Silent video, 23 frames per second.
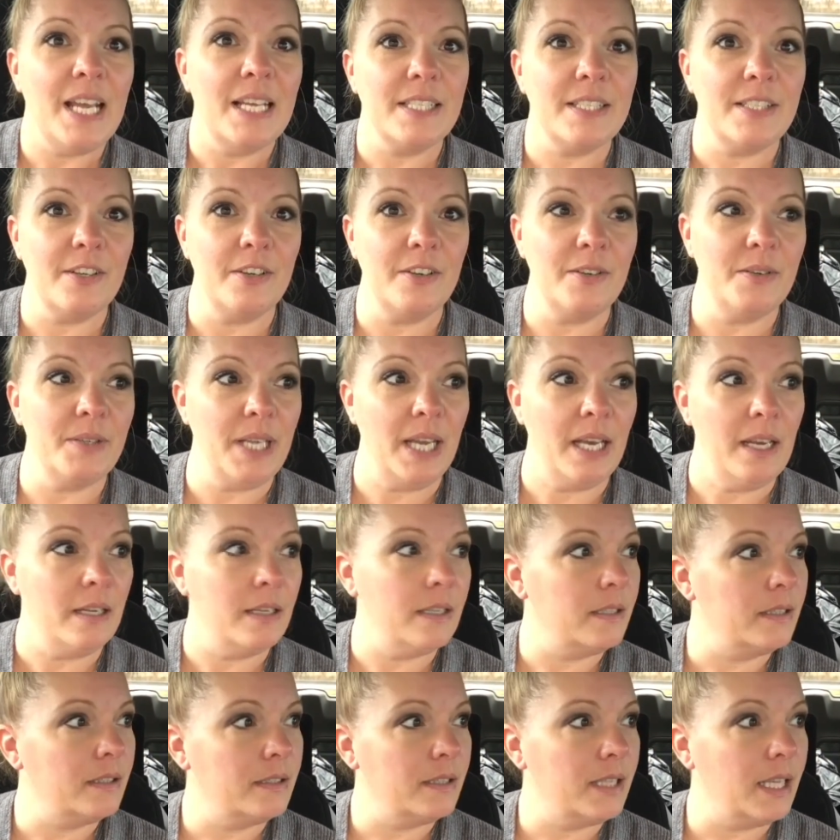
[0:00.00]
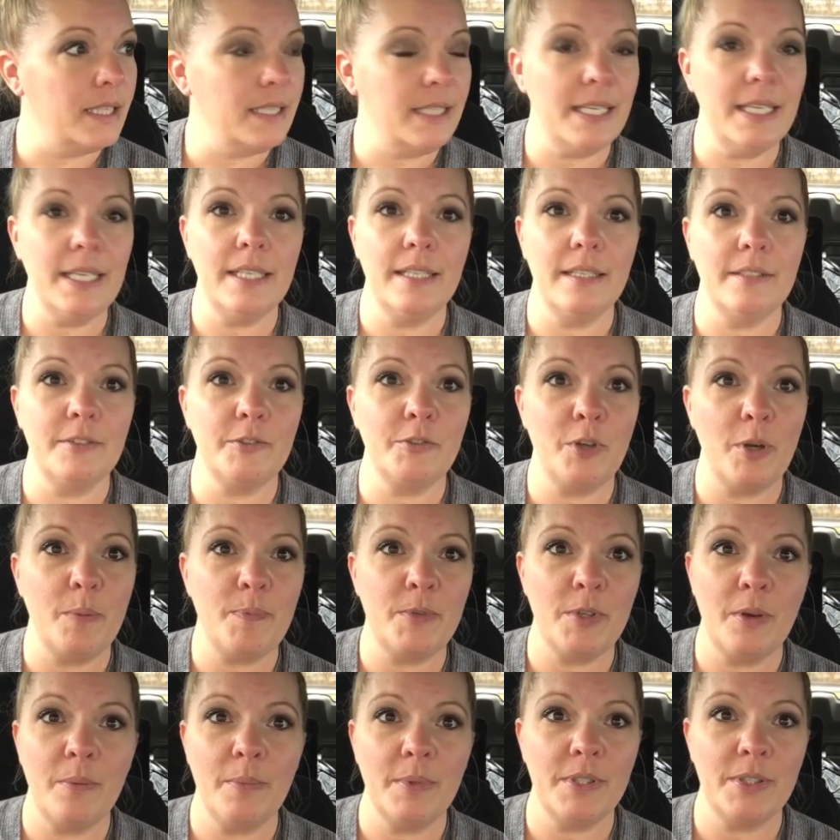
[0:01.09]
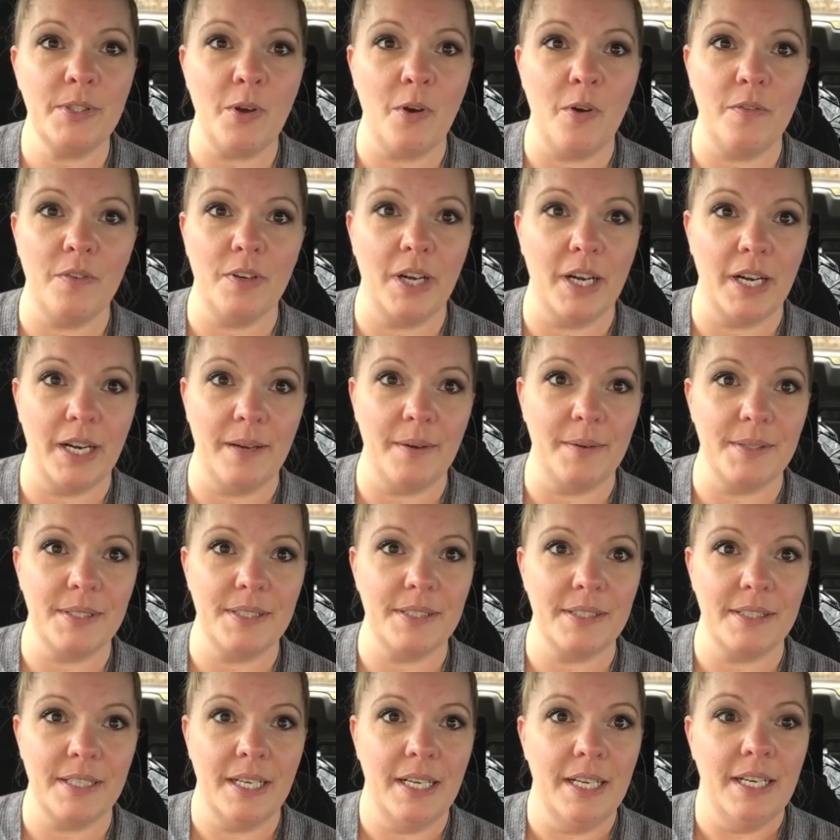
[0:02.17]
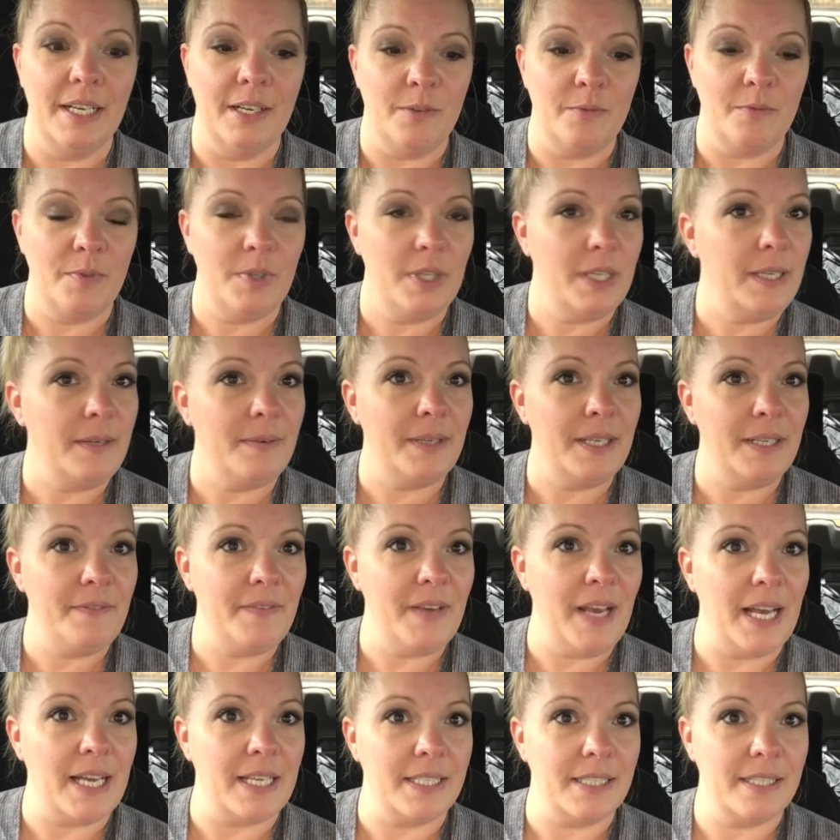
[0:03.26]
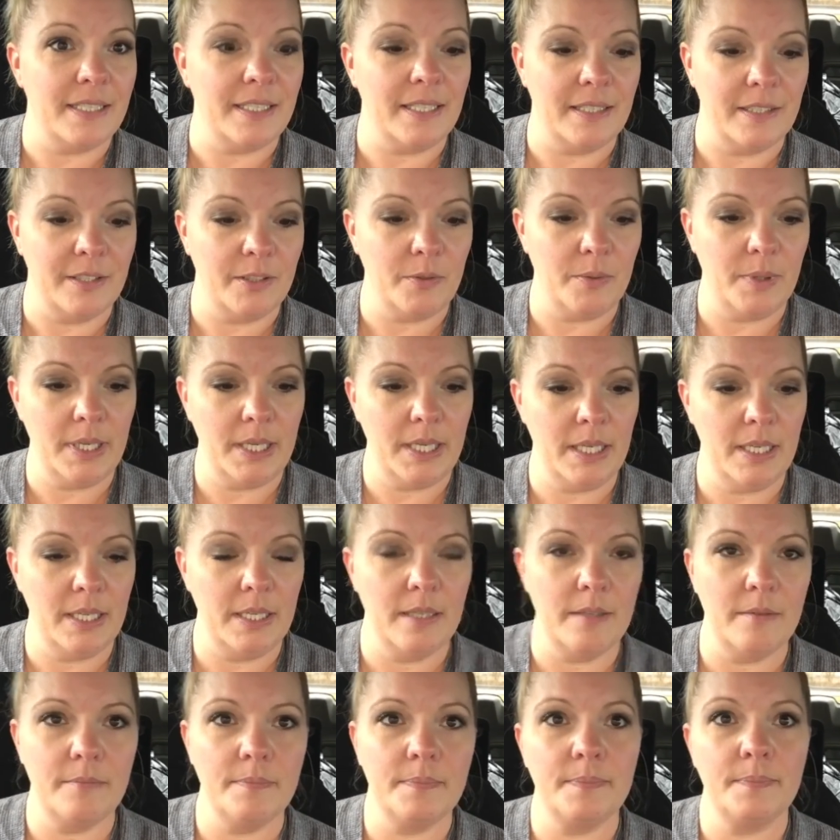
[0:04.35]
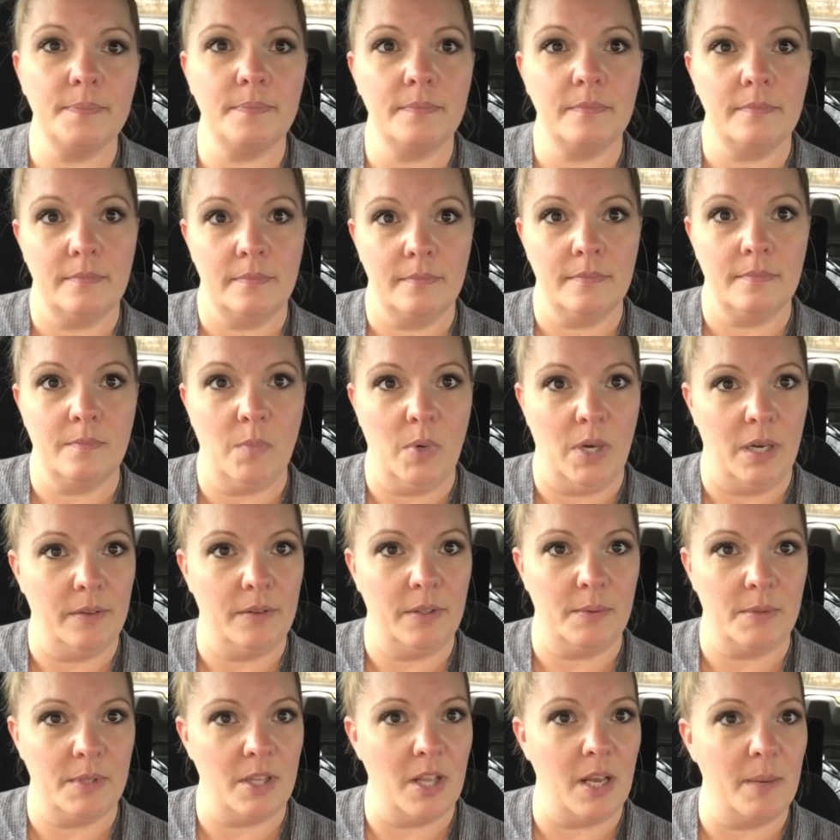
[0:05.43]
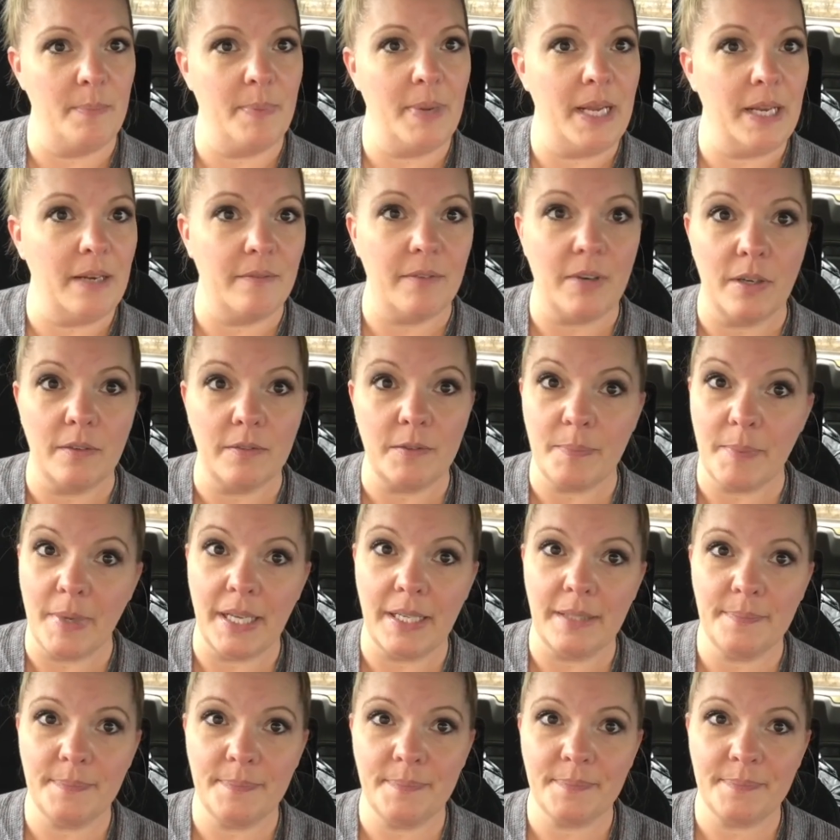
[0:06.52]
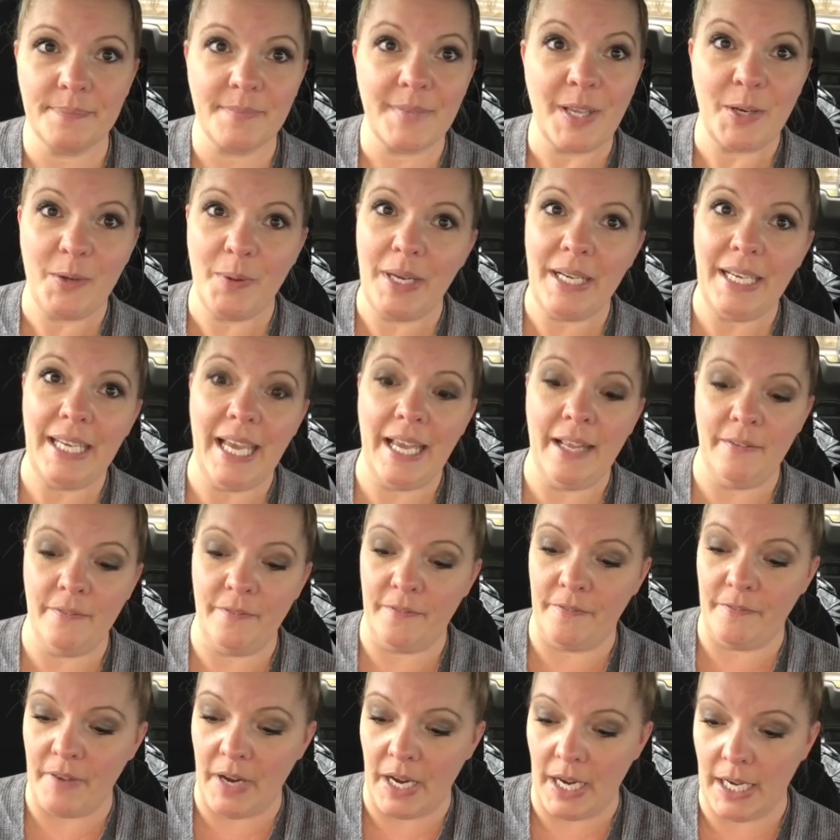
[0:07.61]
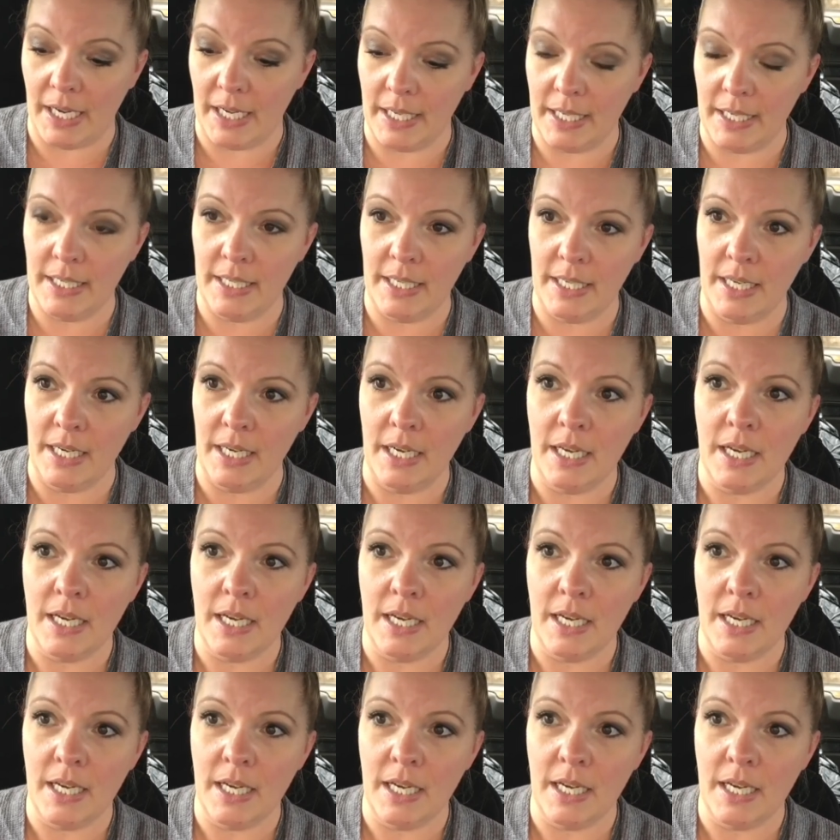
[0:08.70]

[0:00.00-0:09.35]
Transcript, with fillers: So yeah, that's it. Trip's almost over. It was really, really fast. Quick and, well, there was a lot of pain involved, but quick and fun.